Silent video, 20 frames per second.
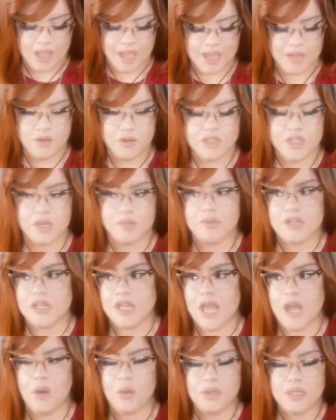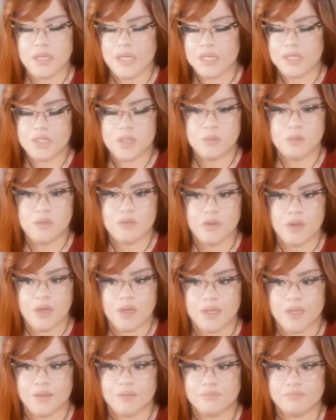And you tell me they only need to move
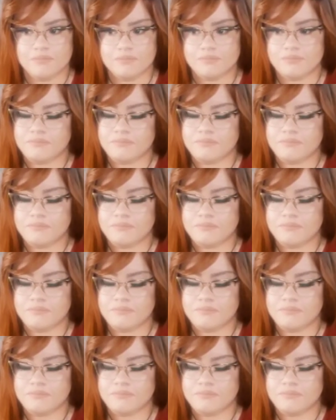on.